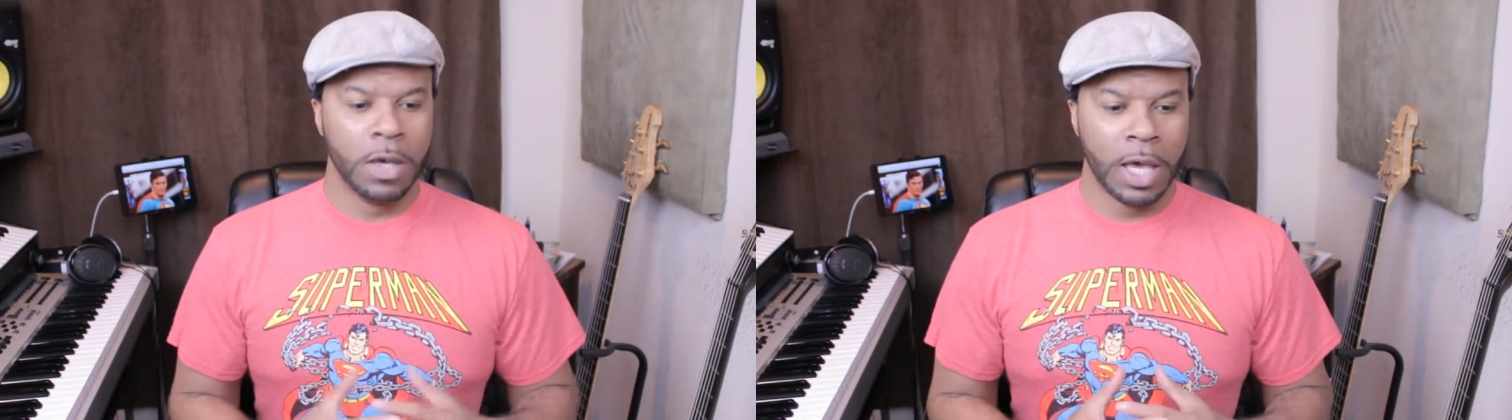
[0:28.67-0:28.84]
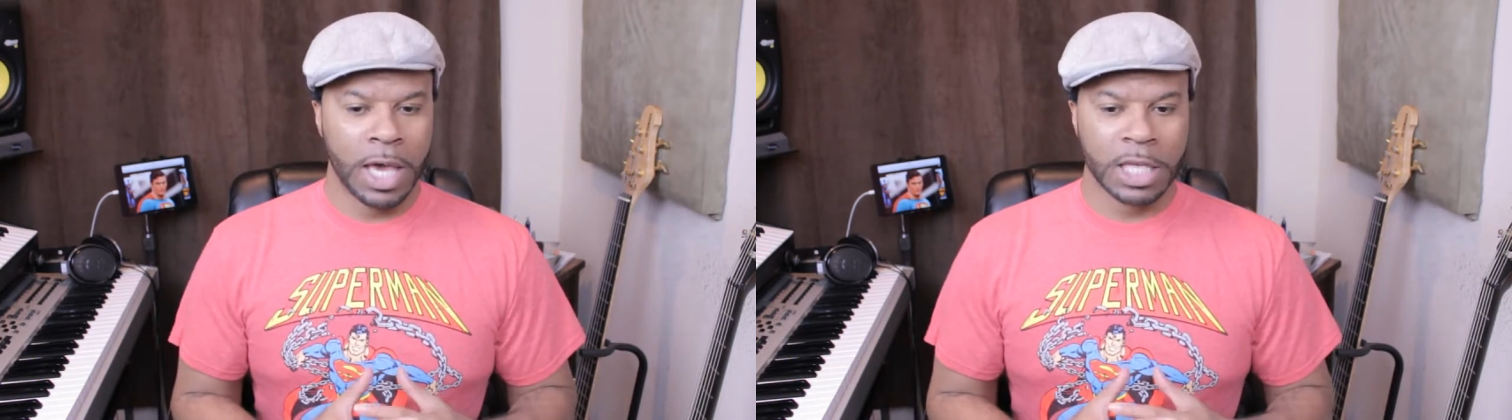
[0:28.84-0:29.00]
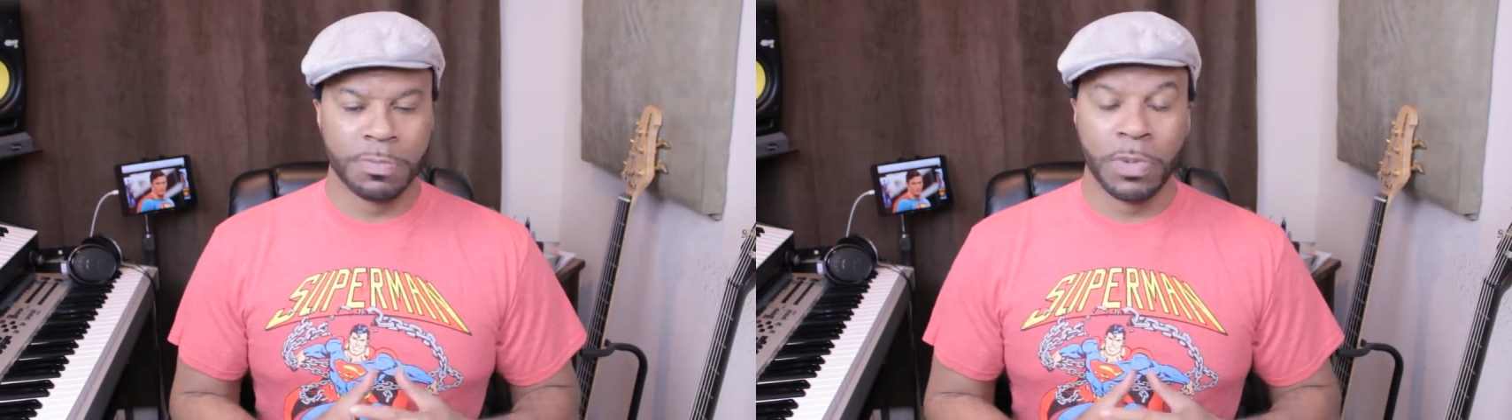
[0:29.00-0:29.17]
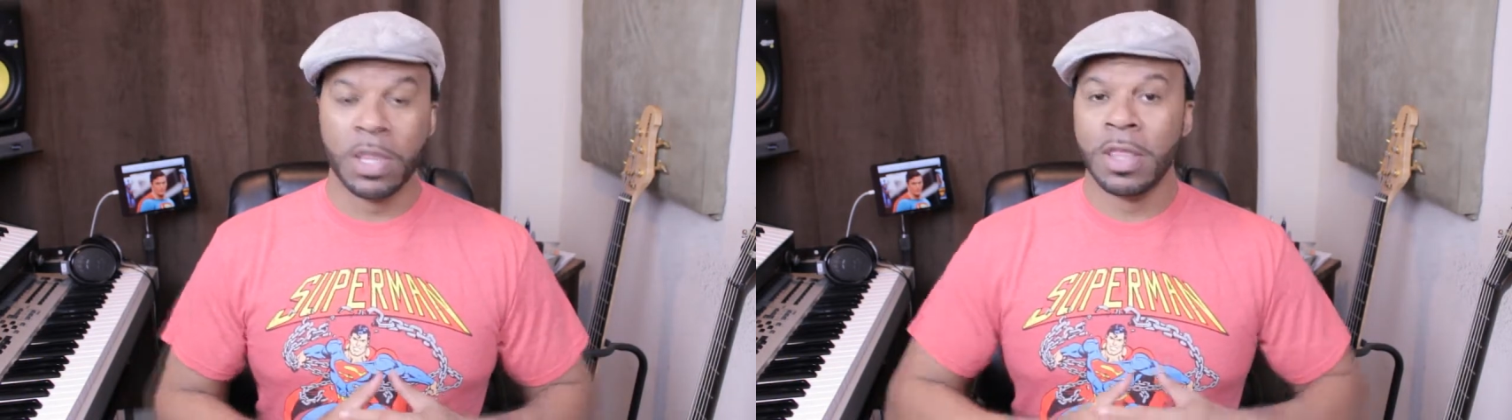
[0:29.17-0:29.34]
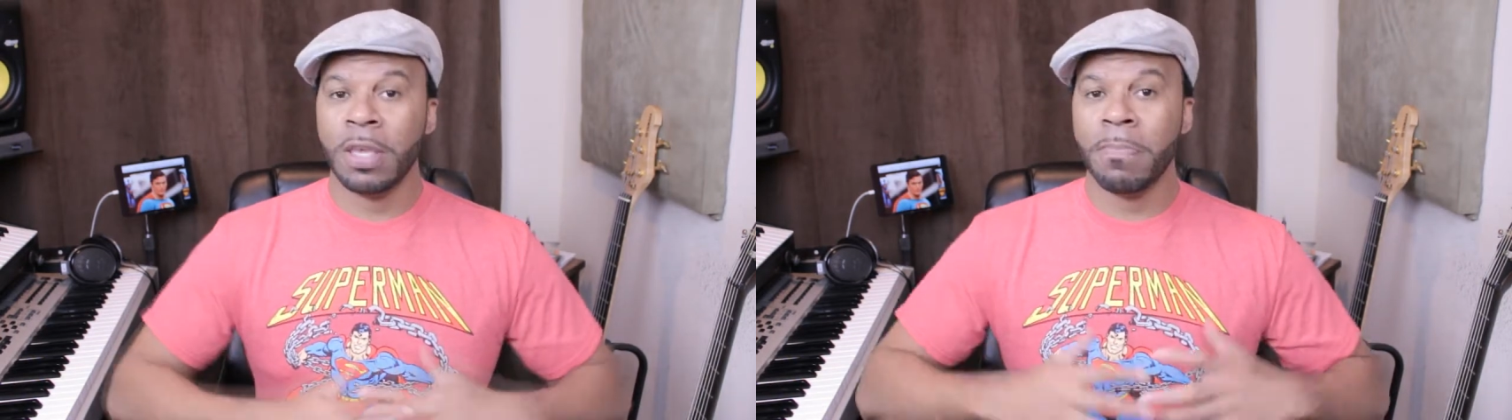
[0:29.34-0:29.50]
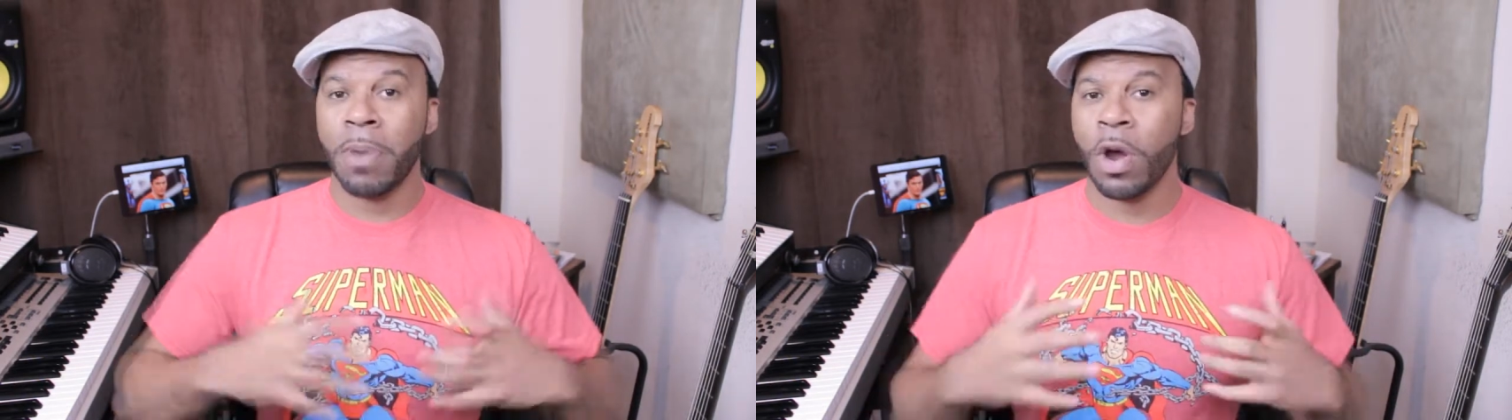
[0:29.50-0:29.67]
has been
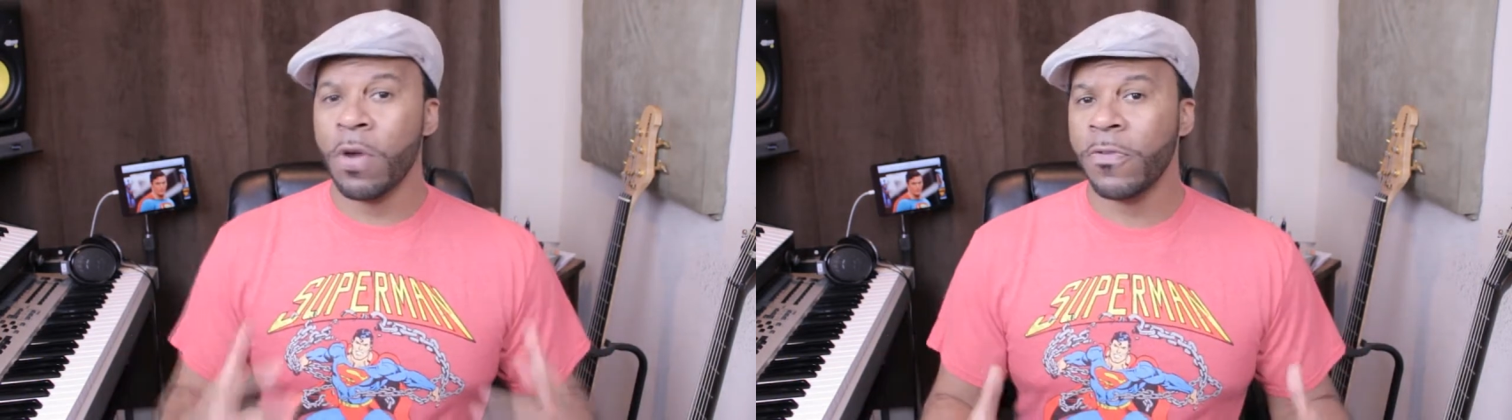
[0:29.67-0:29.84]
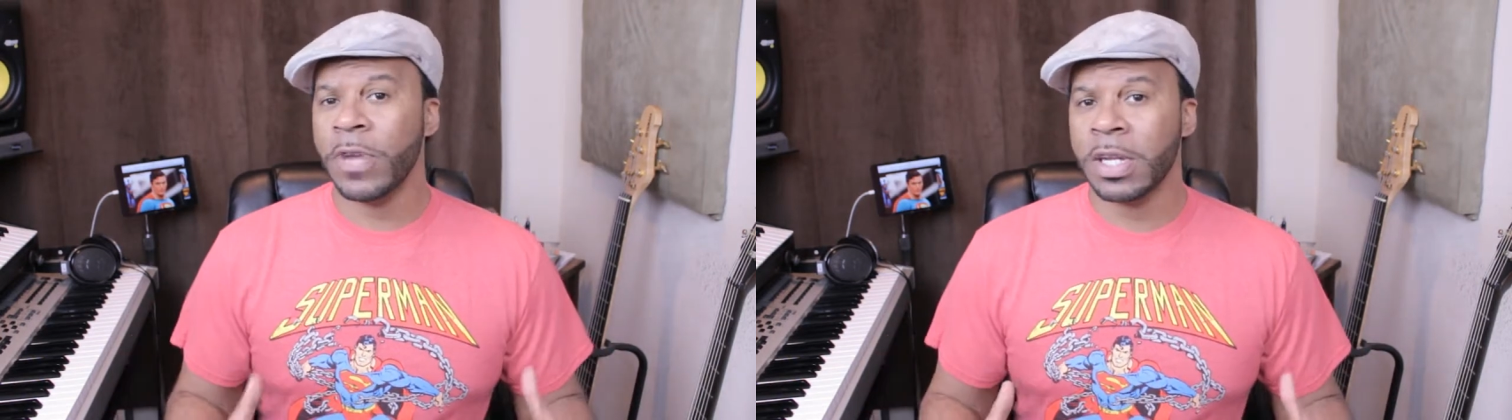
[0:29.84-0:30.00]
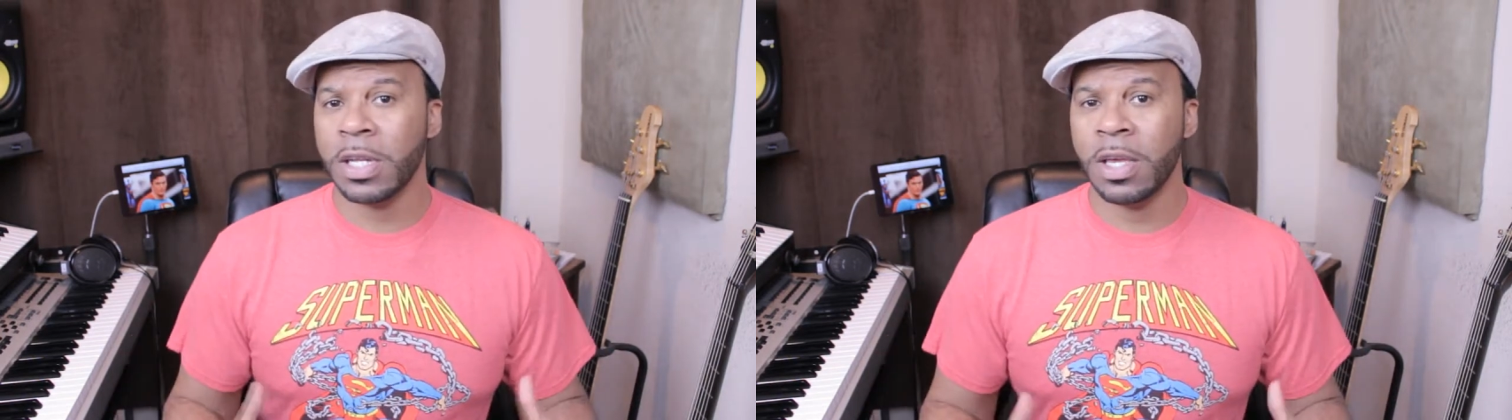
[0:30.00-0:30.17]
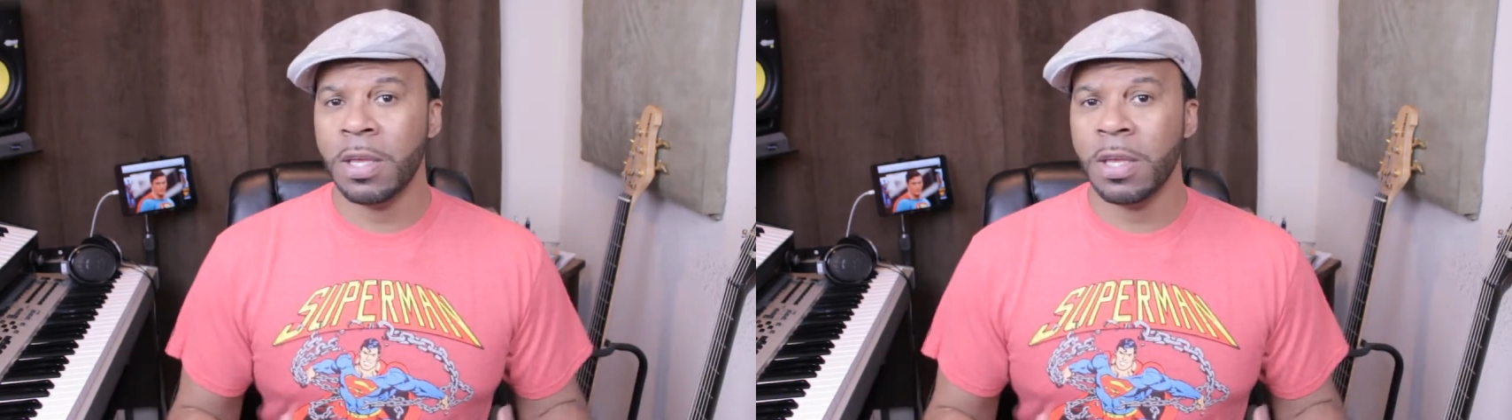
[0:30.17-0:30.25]
the perfect